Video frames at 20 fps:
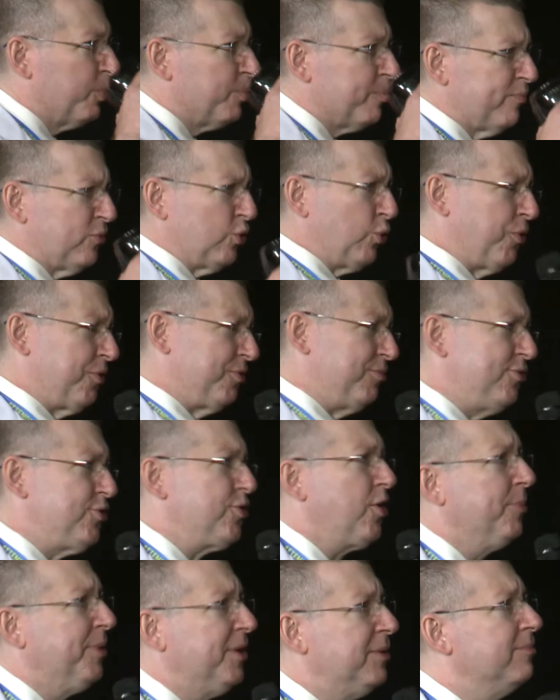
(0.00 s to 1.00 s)
Or
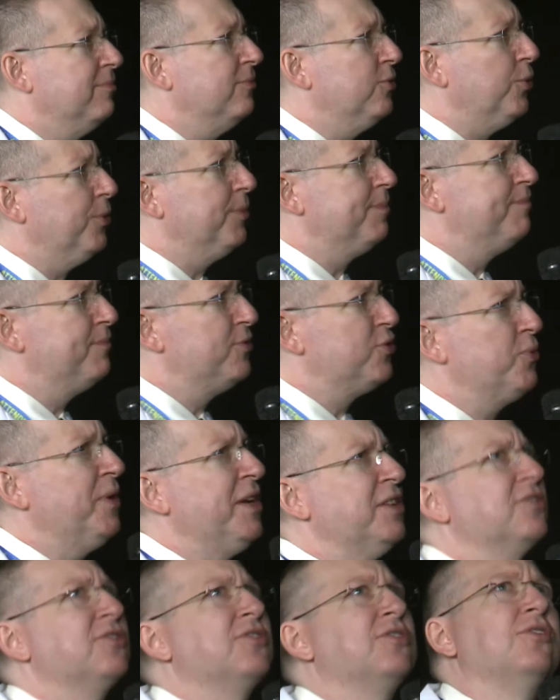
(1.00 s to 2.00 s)
German, or
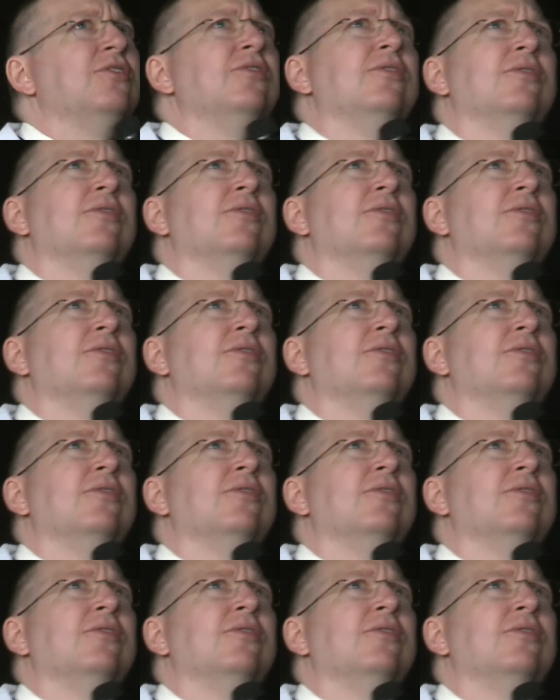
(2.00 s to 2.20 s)
Swiss,